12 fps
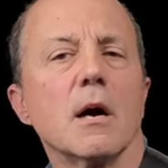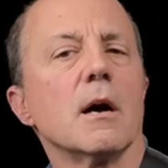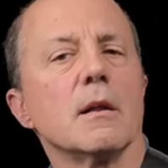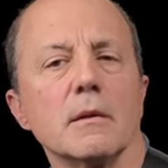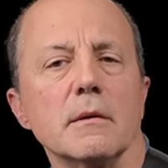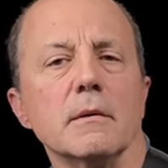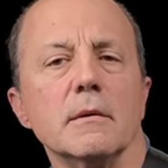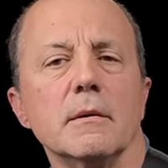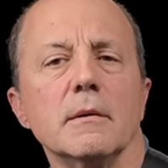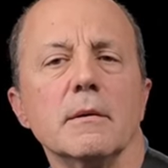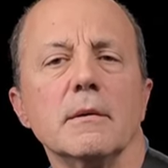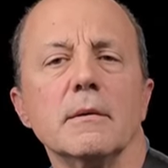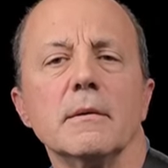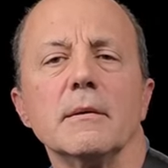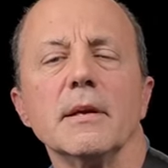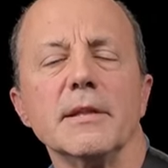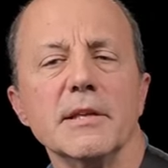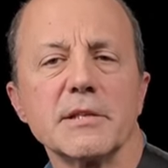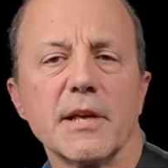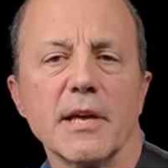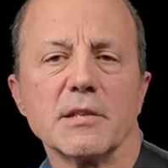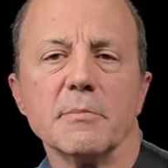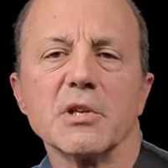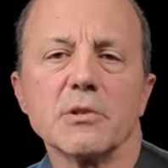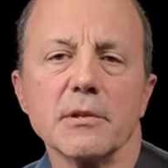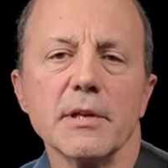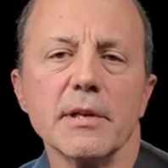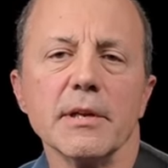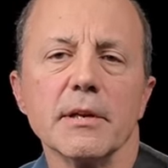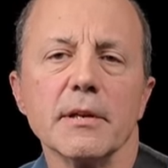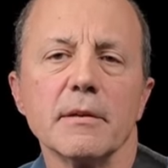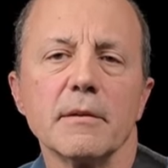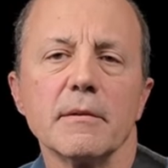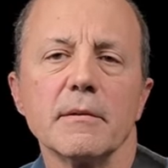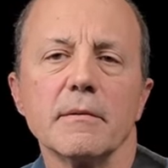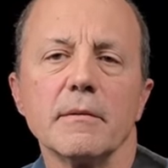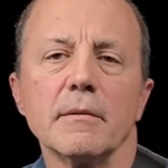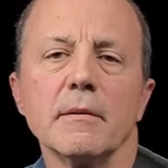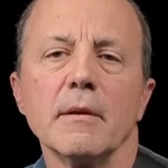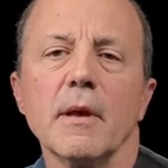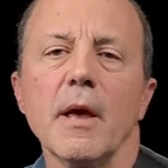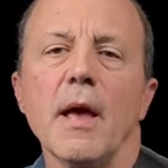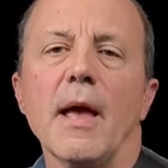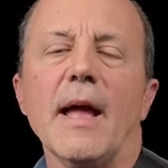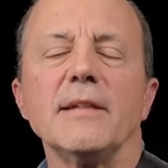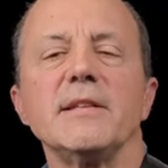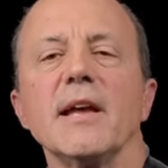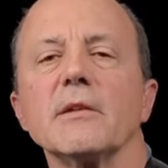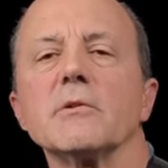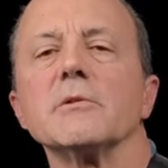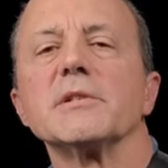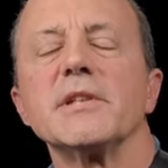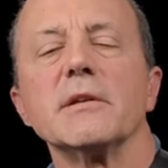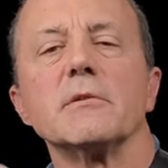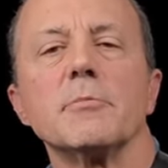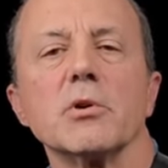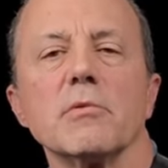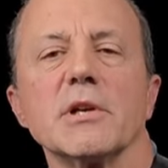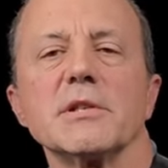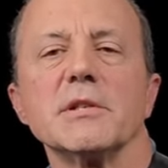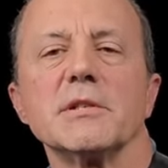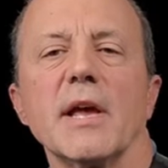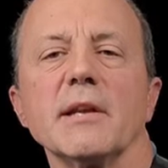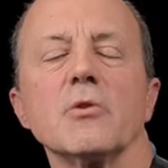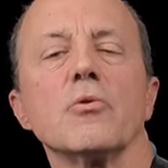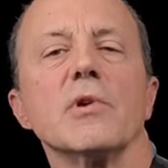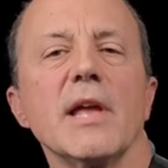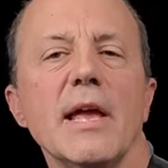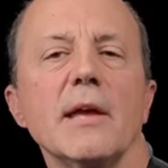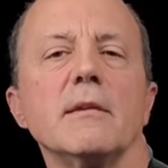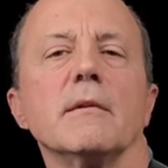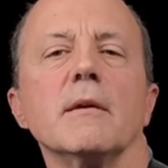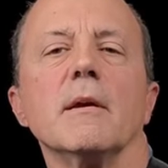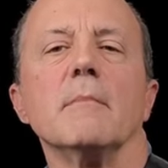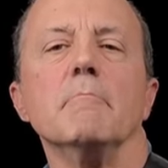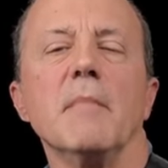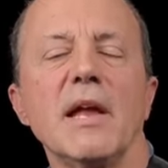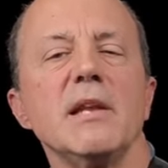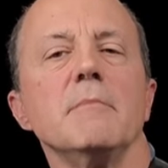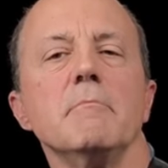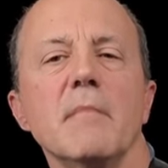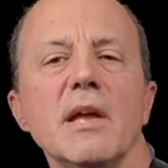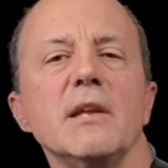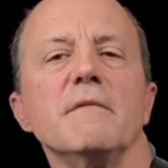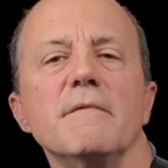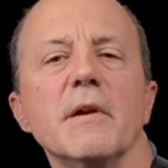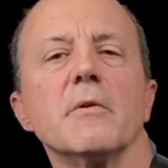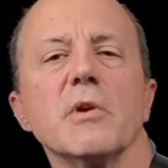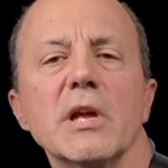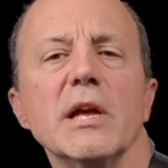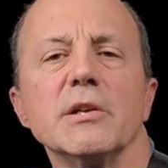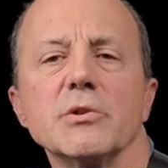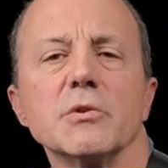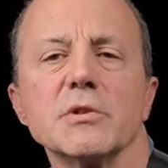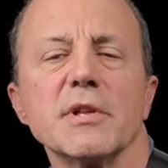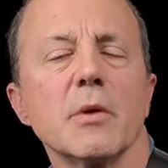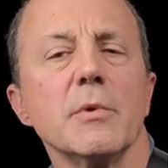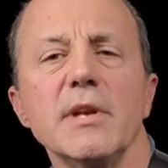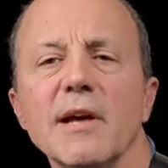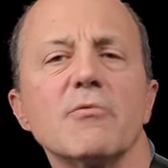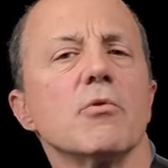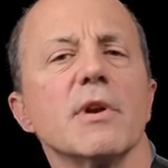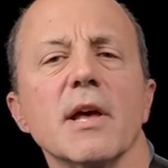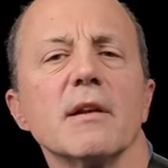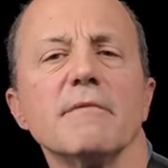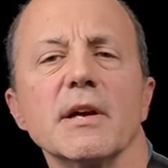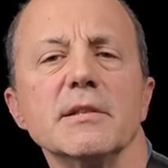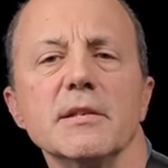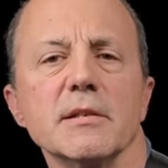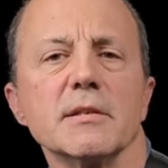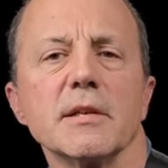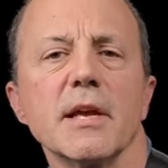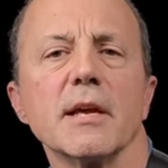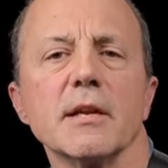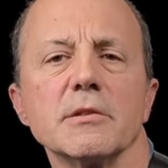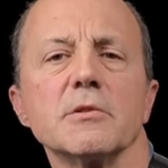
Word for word: color, in this case Mixolydian, and take those standard progressions and create many, many variations so that we never run out of ideas again as